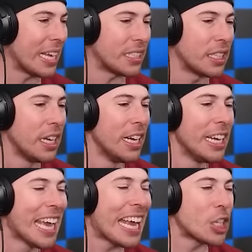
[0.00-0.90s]
this.
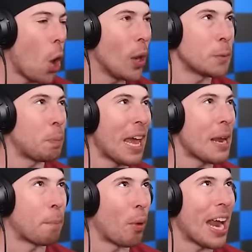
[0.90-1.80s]
He's always
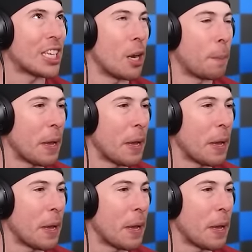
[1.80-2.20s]
playing pranks on